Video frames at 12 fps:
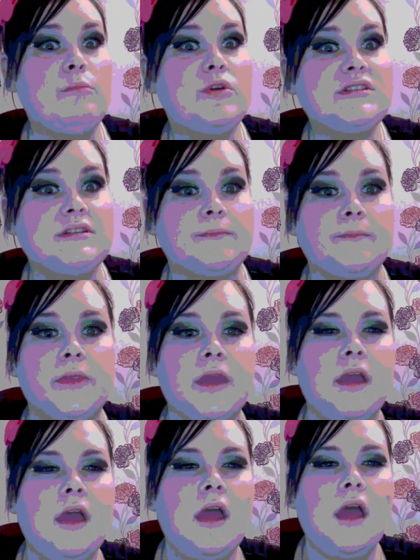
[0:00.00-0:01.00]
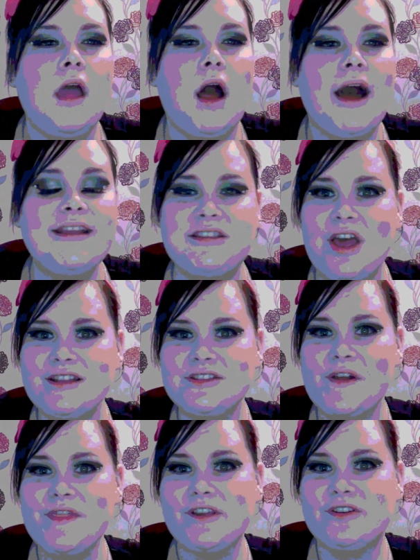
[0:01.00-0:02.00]
in prison. I
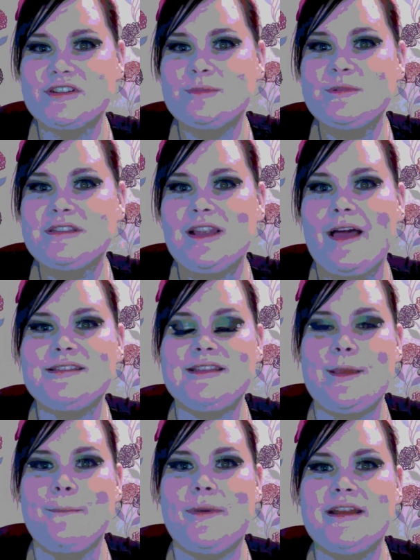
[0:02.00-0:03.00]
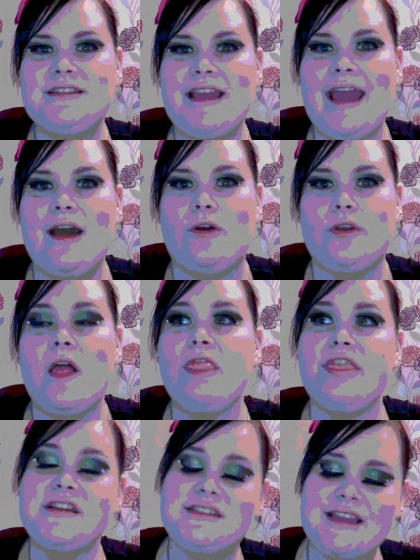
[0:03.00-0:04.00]
turned on the Christmas lights in my town
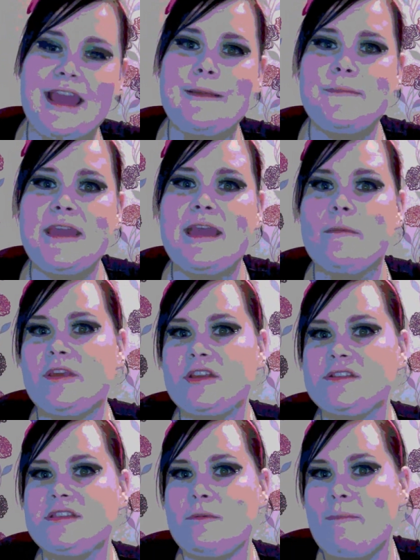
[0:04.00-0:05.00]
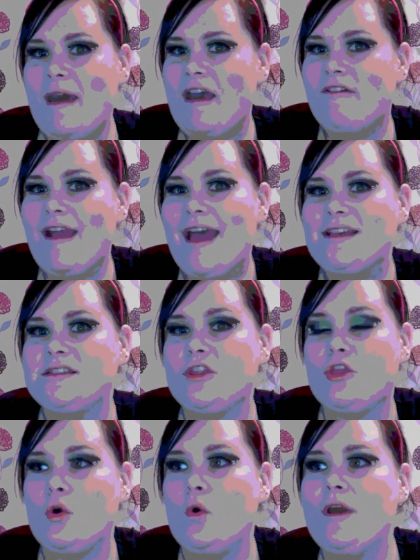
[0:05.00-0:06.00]
the same year because the mayoress
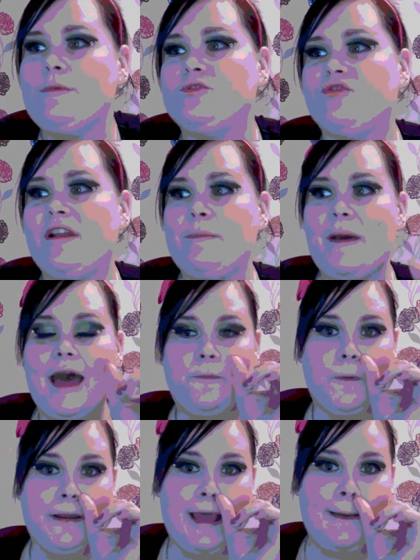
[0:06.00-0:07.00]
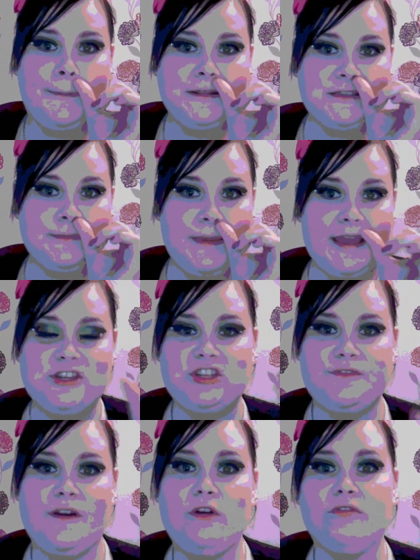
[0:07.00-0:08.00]
thought it was really bad what had happened to me and
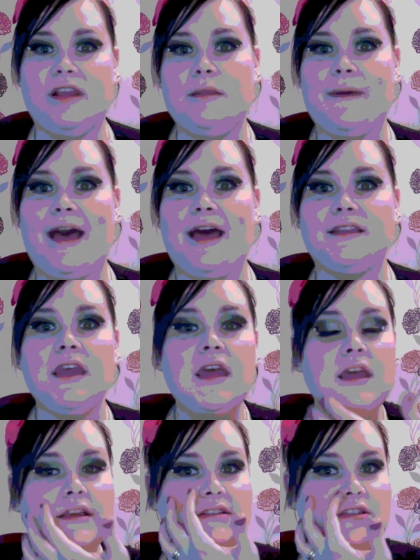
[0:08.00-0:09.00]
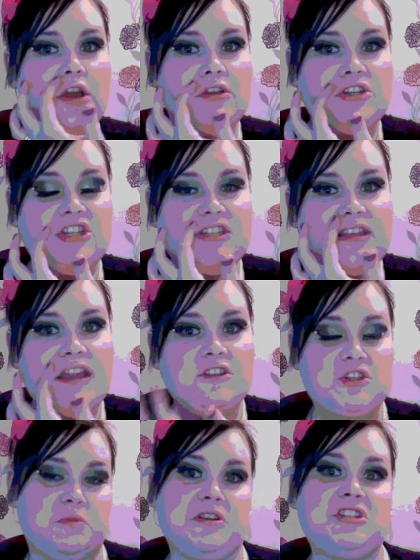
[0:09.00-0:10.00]
she felt really bad. So she said,
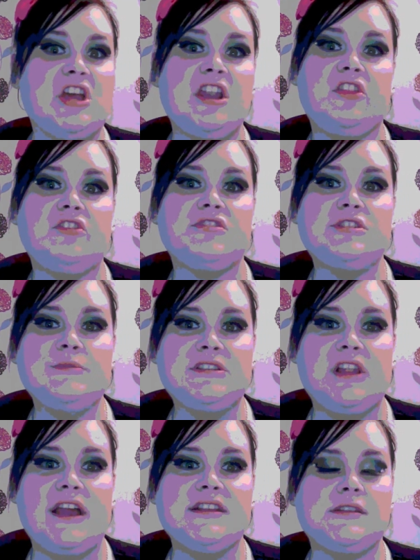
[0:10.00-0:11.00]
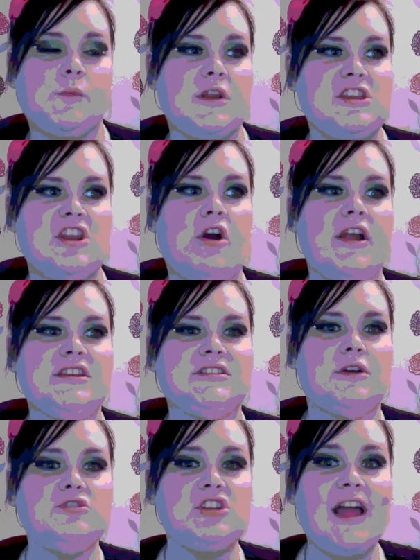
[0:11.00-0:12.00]
do you want to turn on the Christmas lights? And when you're nine
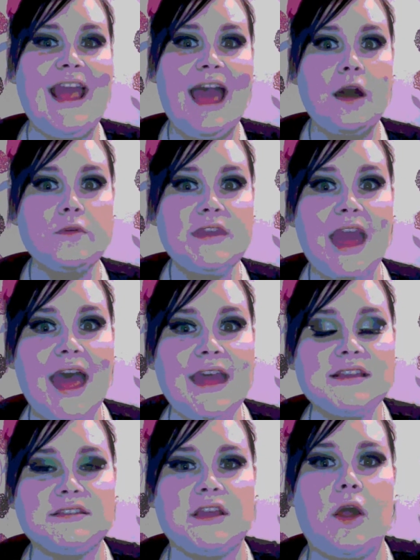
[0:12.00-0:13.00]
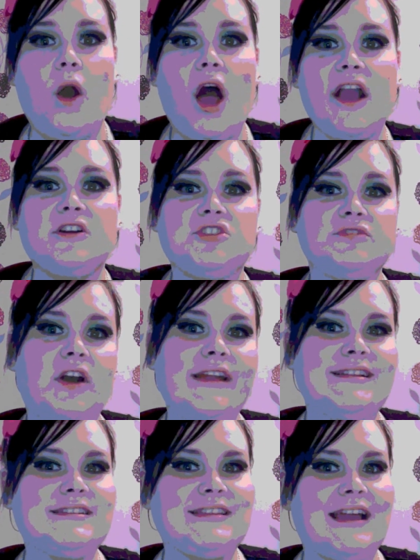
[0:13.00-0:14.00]
years old, you're like, hell yeah! So I got to
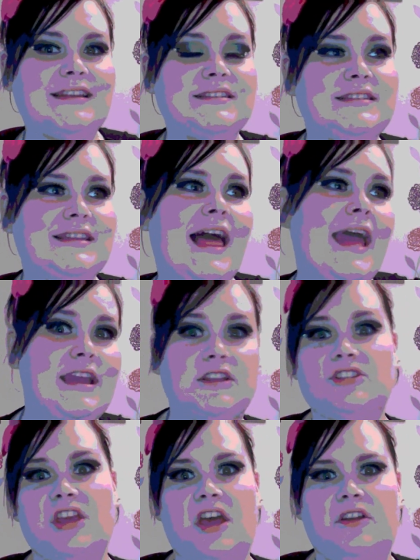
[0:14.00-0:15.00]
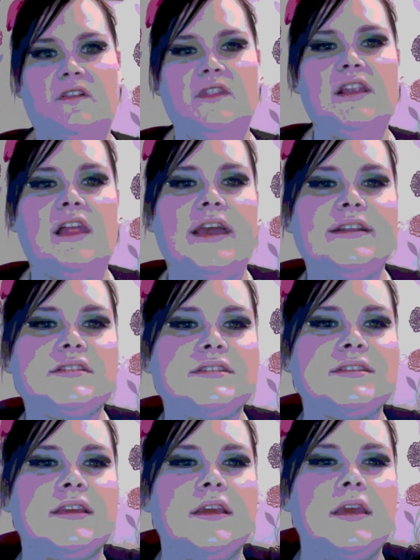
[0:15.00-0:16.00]
ride in Santa's sleigh and turn on the
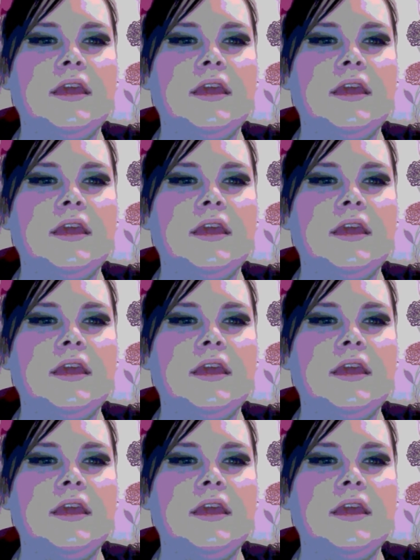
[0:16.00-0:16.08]
lights.